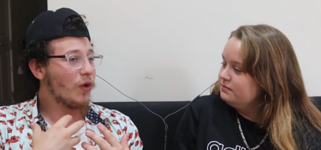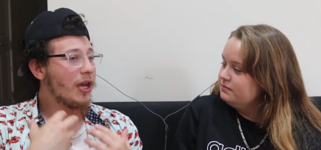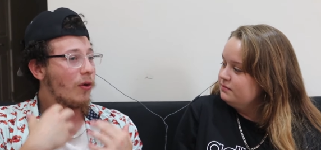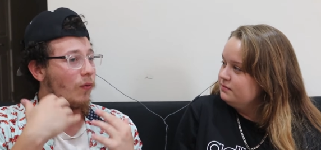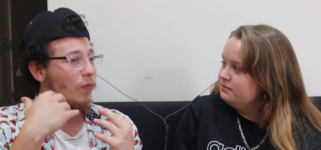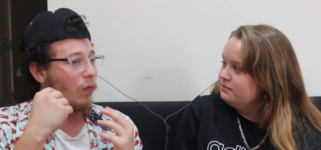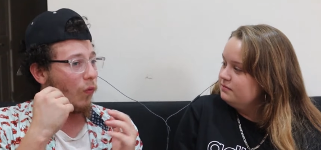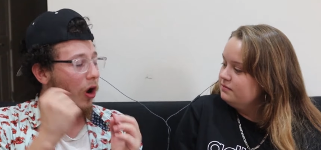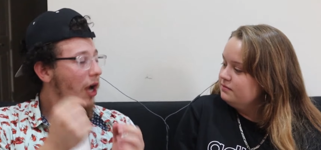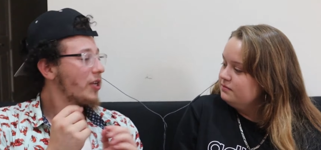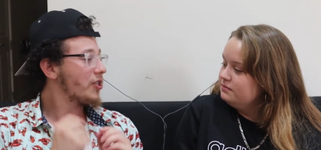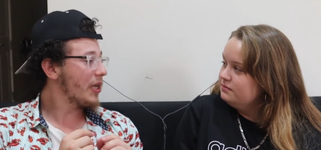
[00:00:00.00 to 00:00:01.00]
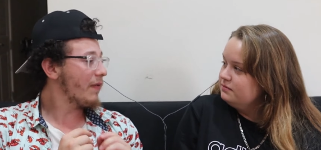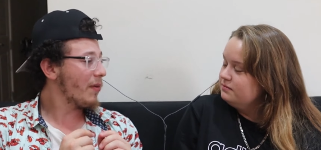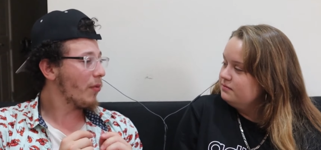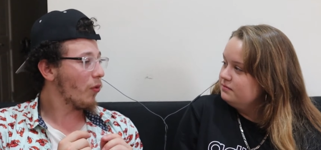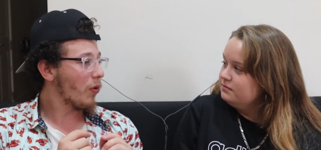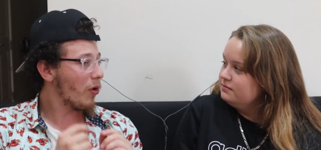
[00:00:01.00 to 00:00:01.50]
Speaker 1: we watched TV,
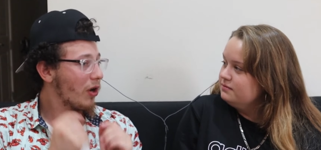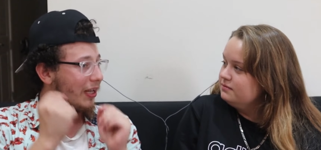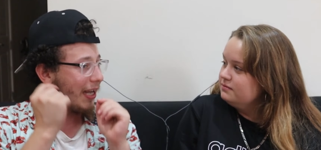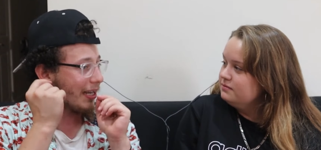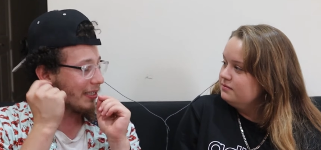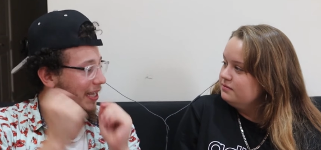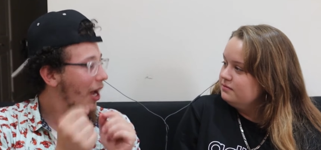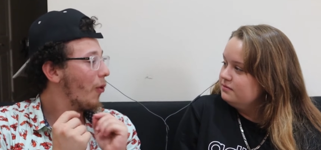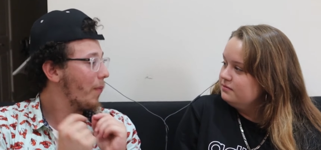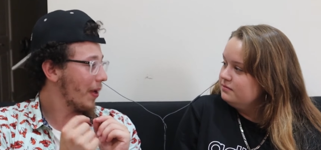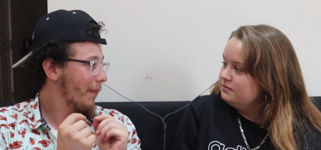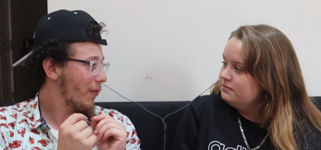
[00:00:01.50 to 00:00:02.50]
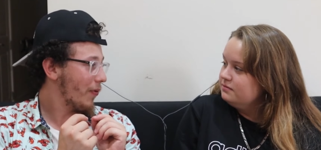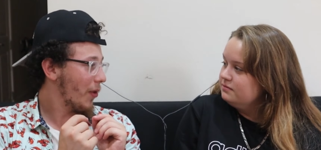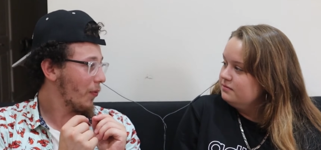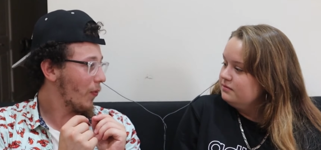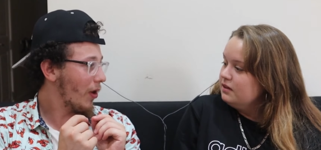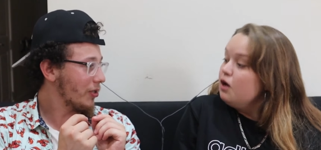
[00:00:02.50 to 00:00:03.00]
but we weren't allowed to tell people that
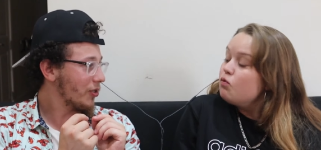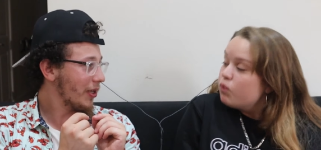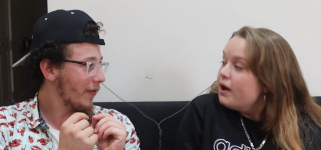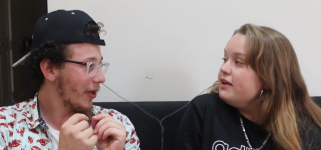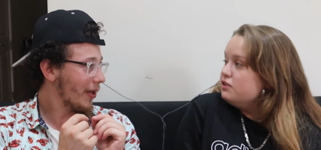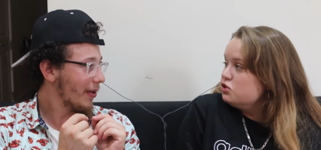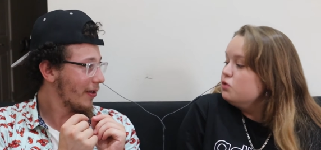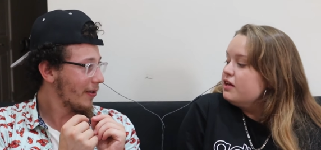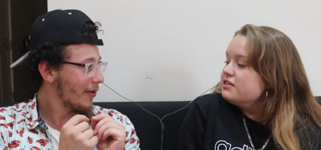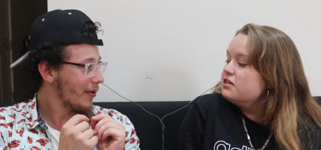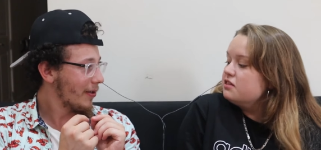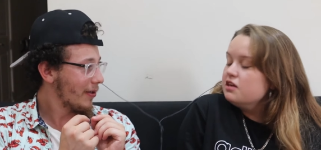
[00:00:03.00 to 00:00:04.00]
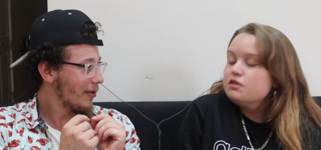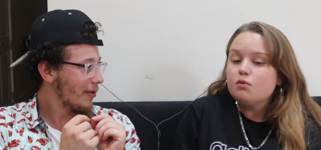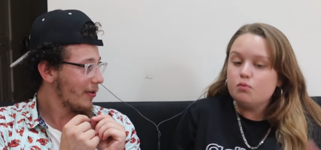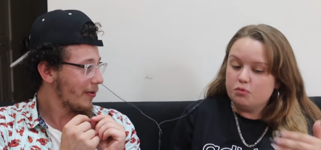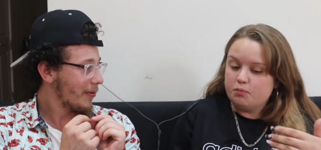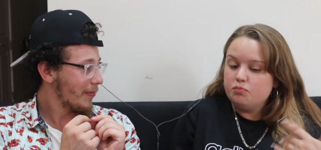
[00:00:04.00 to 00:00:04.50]
we watched. TV.
Speaker 2: Right. So that's the thing.
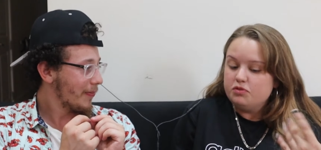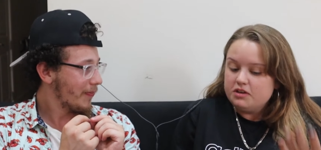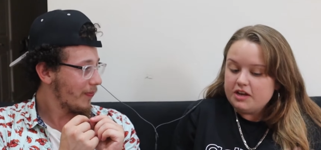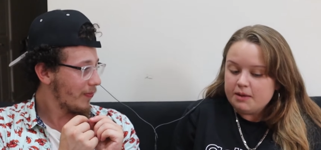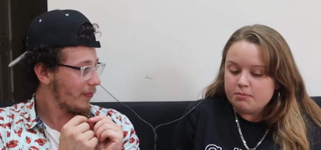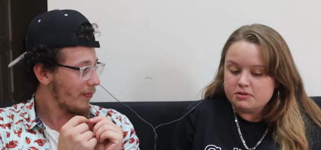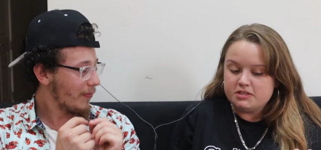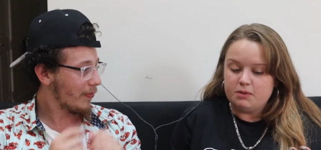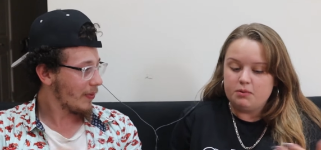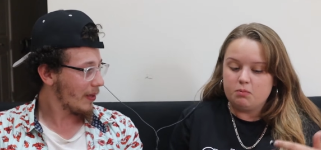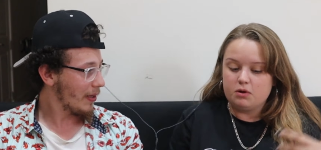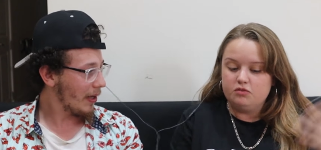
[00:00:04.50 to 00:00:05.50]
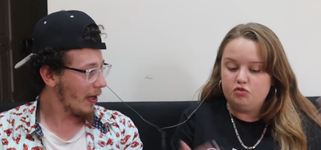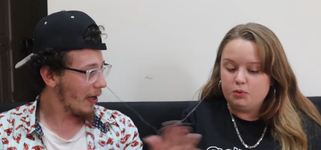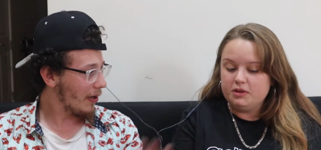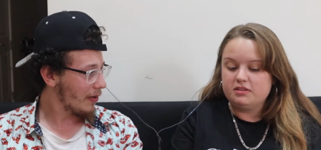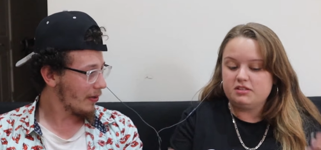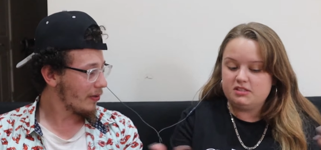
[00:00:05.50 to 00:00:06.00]
The, the neighbors that we were yeah.
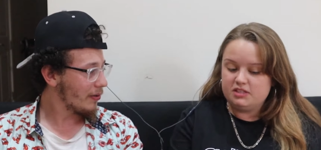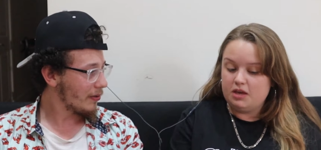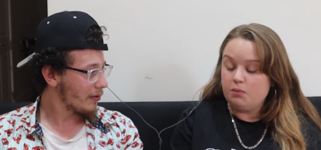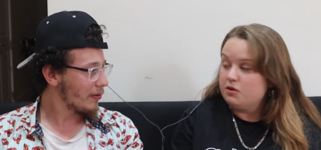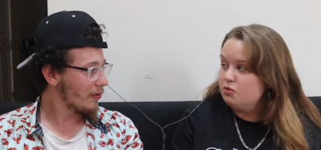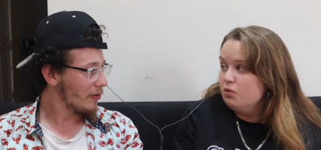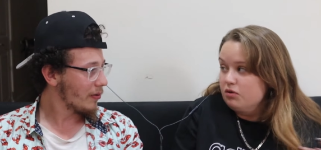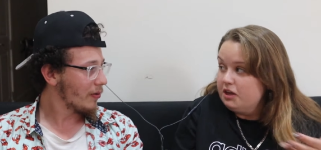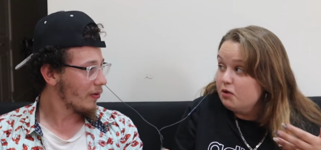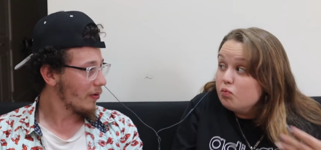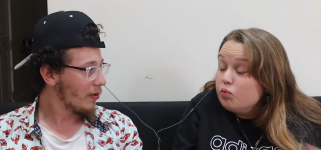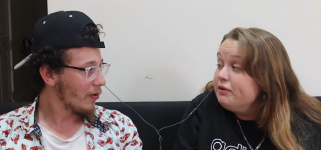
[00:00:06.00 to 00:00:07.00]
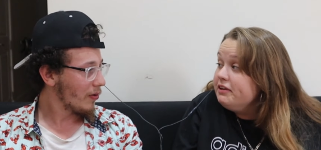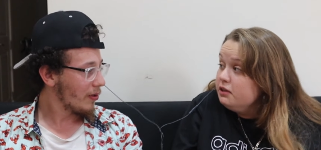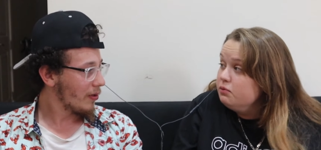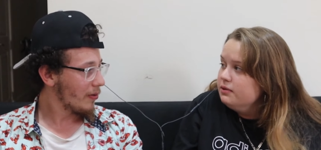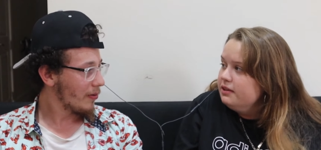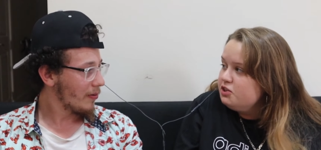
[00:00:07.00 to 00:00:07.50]
doing this skit with were like really
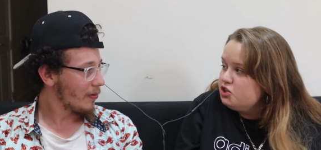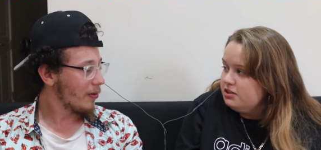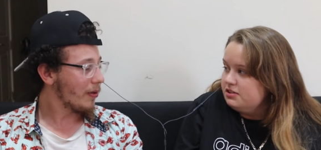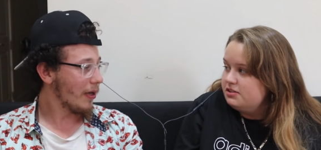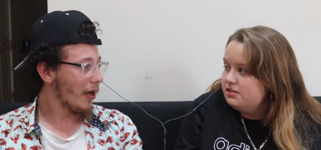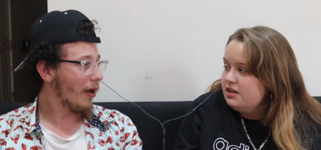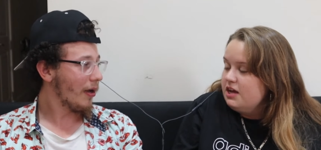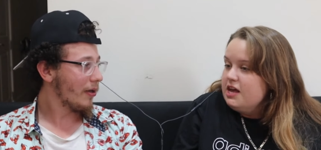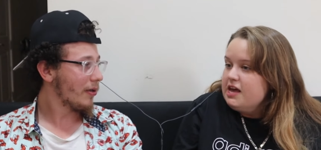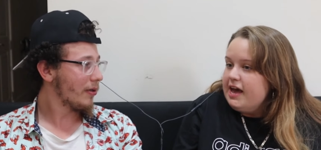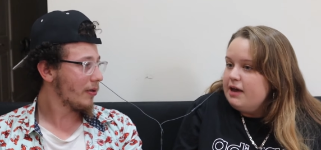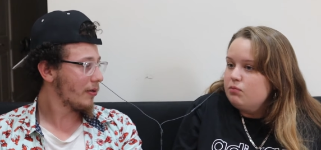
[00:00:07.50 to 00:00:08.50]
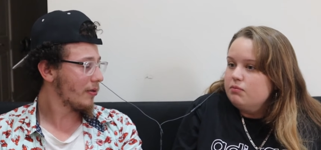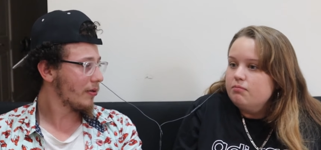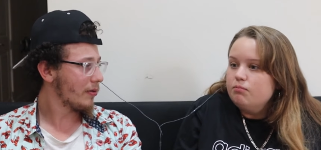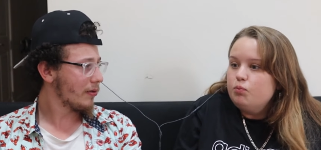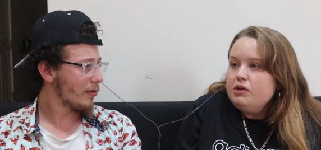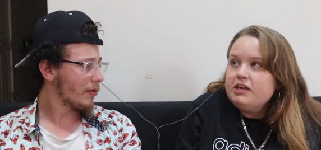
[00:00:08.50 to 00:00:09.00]
religious. Yeah. And
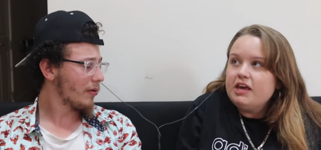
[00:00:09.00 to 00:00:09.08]
when we